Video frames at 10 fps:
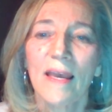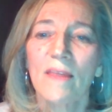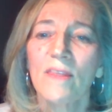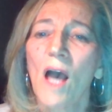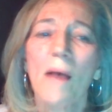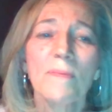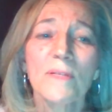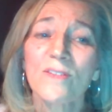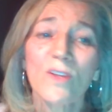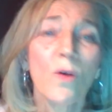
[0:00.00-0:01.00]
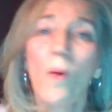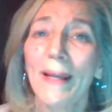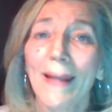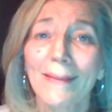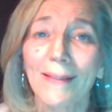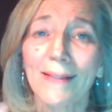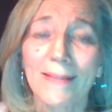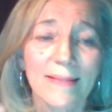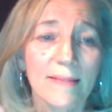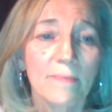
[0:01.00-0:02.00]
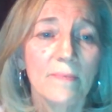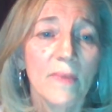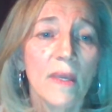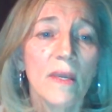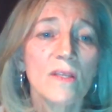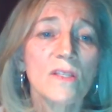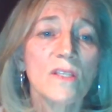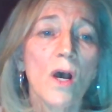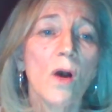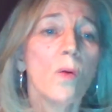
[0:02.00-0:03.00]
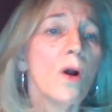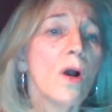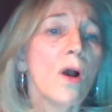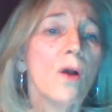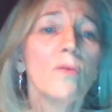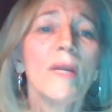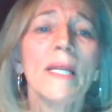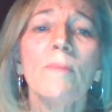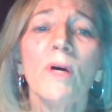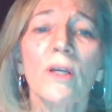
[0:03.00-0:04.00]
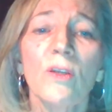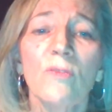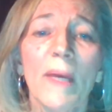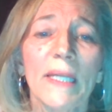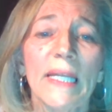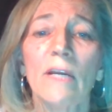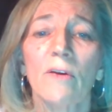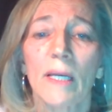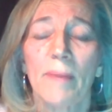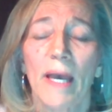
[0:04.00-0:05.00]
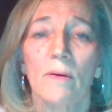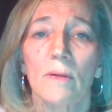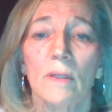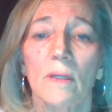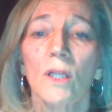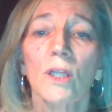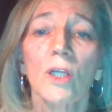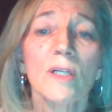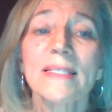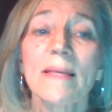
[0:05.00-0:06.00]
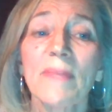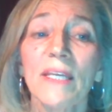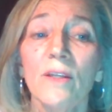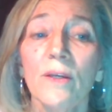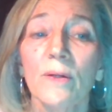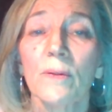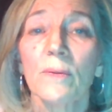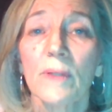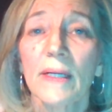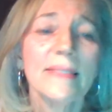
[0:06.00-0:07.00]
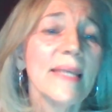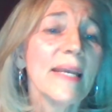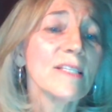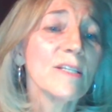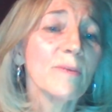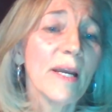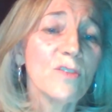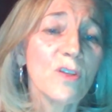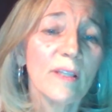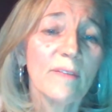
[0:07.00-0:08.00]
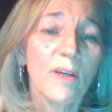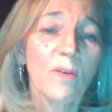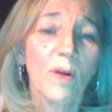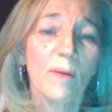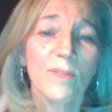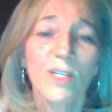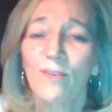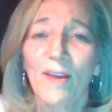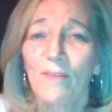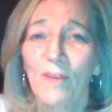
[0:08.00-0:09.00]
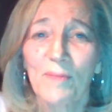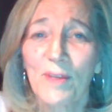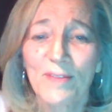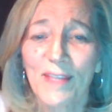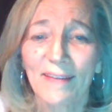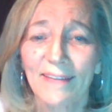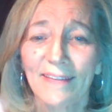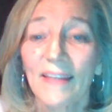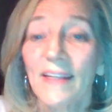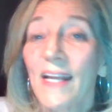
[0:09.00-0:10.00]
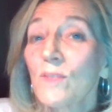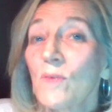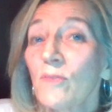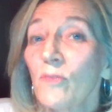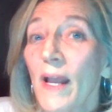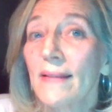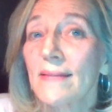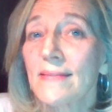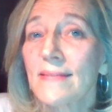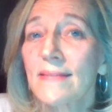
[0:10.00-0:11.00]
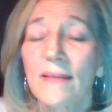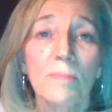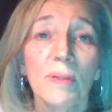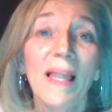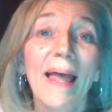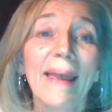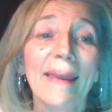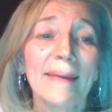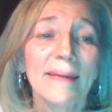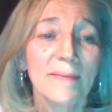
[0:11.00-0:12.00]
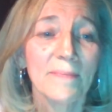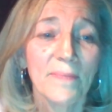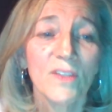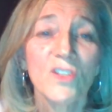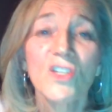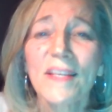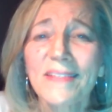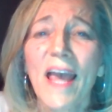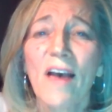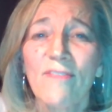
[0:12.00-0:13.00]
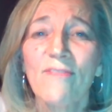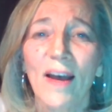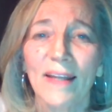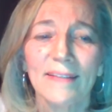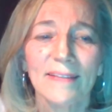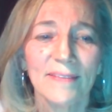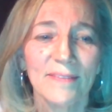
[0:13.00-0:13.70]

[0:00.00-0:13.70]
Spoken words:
The options are quite endless. So read a book you've been hearing about, learn something new, dance around your living room to your favorite music, connect with friends, play, just have fun.